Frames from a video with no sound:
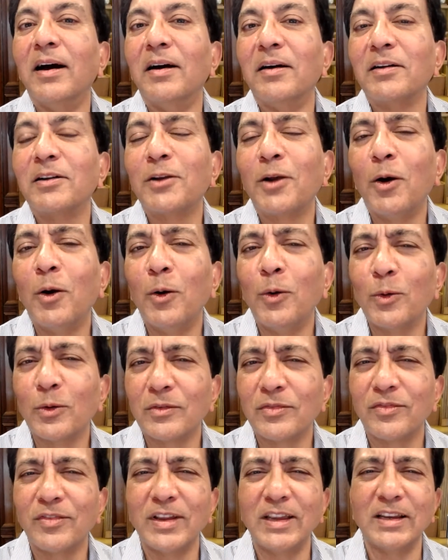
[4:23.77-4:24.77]
cold
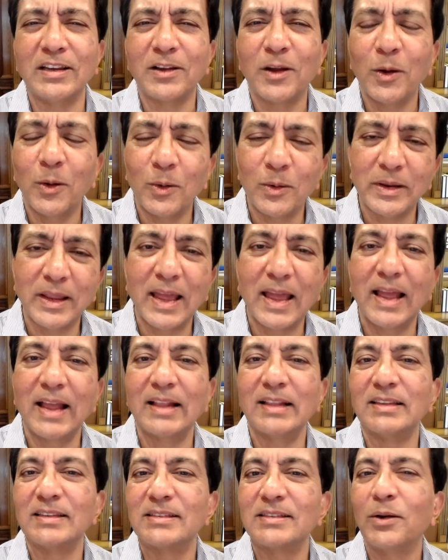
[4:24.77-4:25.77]
feet, cold
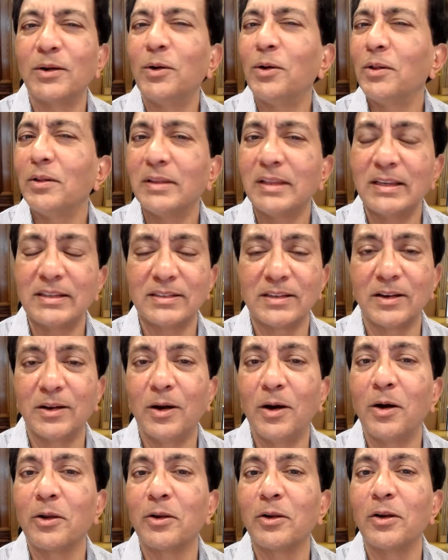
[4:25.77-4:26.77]
hands. All these are
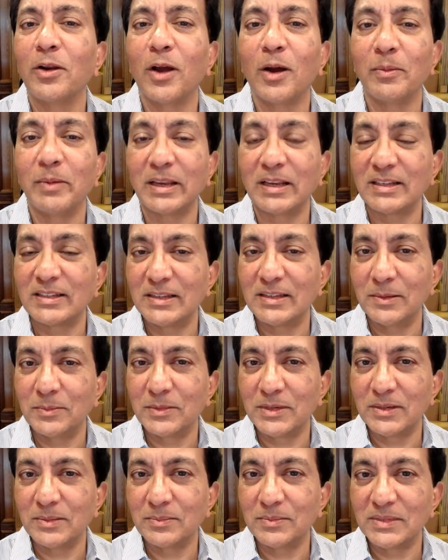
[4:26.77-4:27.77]
autonomic
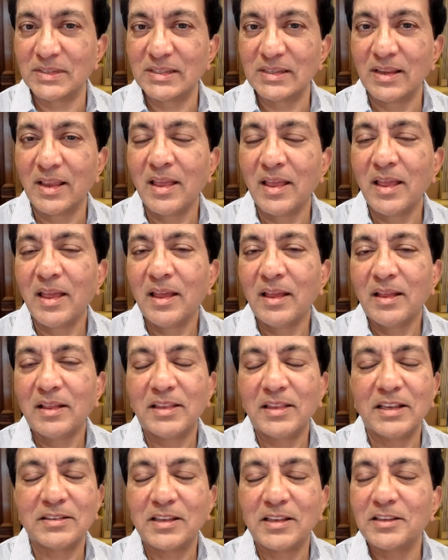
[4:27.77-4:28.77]
symptoms.
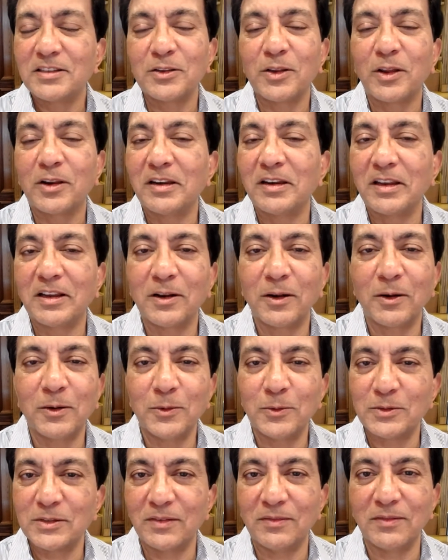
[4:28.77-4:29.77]
This is not an
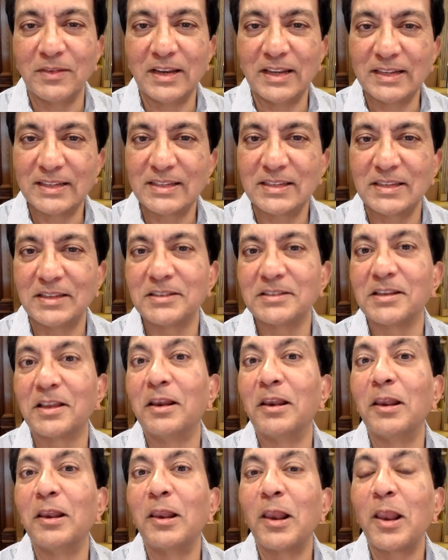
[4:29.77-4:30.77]
inclusive list. There's a
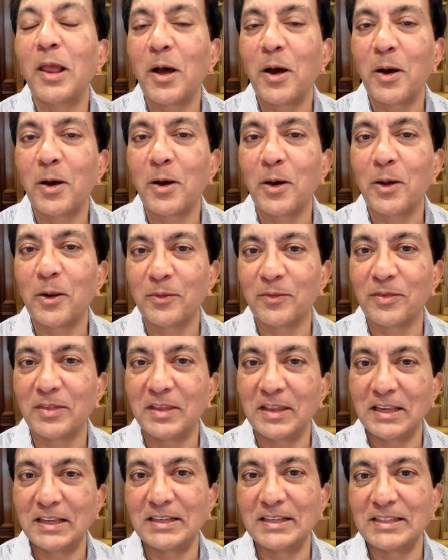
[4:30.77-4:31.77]
lot of
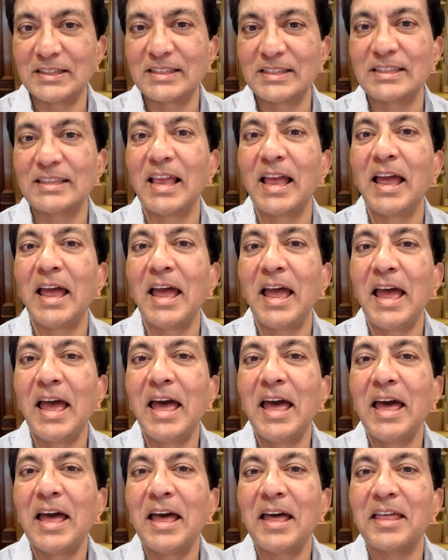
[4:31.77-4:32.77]
things
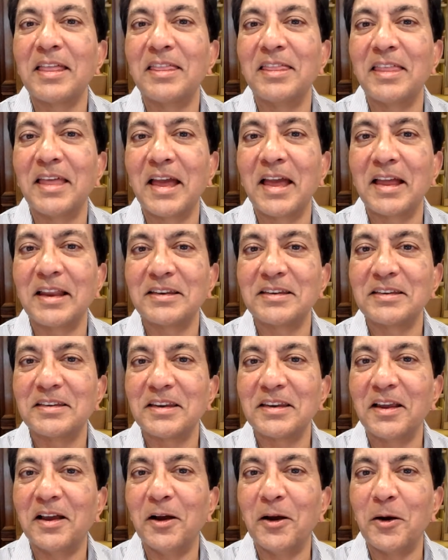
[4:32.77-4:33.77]
that
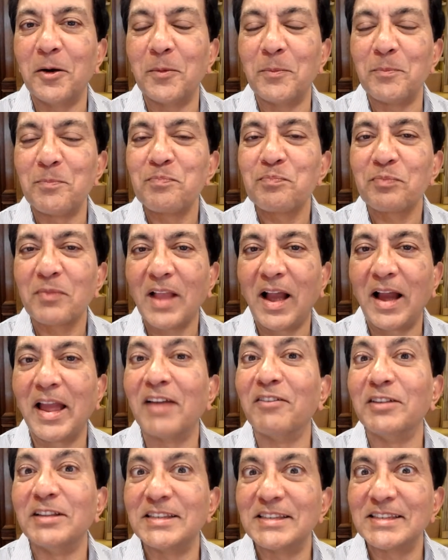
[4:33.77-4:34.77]
I
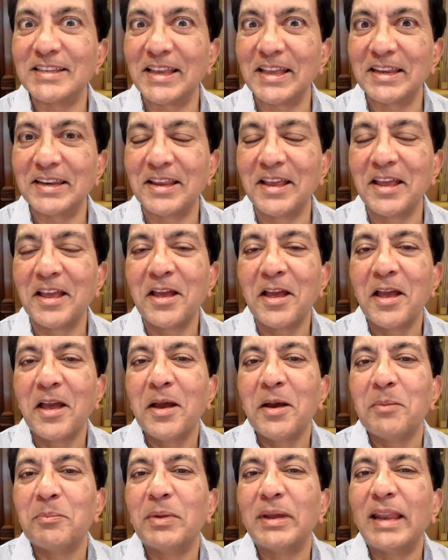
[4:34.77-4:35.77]
haven't said.
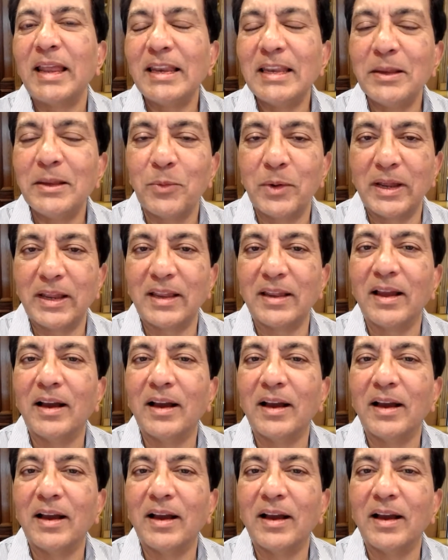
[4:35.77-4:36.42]
But anyway,